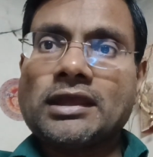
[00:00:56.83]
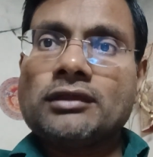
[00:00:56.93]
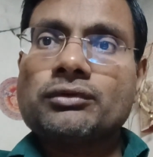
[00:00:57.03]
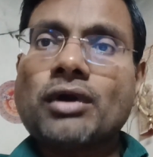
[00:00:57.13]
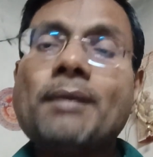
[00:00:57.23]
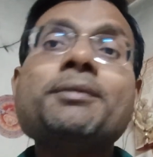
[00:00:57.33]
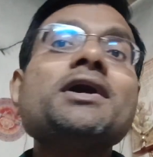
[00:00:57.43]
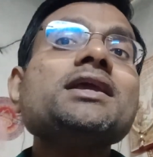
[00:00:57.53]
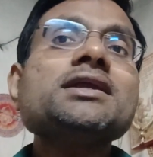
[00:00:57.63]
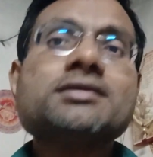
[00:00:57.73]
So
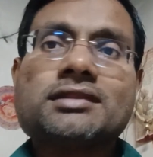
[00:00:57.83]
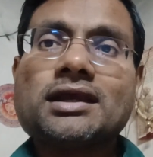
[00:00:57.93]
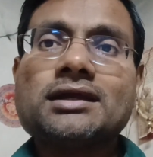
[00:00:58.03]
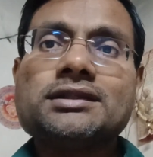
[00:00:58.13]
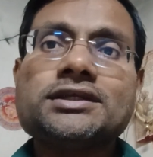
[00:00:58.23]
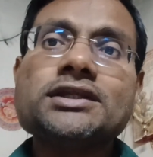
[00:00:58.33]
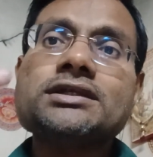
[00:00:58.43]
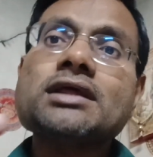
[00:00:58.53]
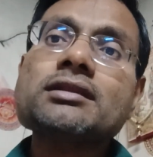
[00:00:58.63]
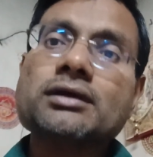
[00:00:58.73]
after each second the
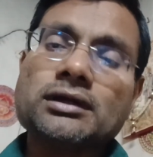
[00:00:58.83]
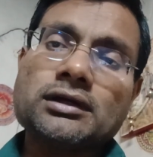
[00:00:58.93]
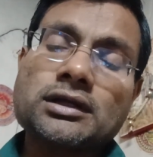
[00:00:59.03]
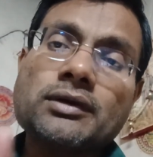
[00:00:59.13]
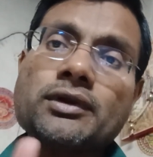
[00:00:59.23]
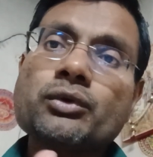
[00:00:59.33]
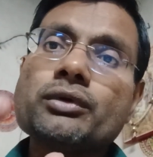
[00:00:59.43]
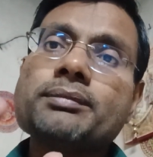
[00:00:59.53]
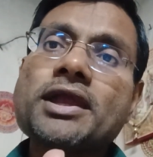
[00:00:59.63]
distance covered goes by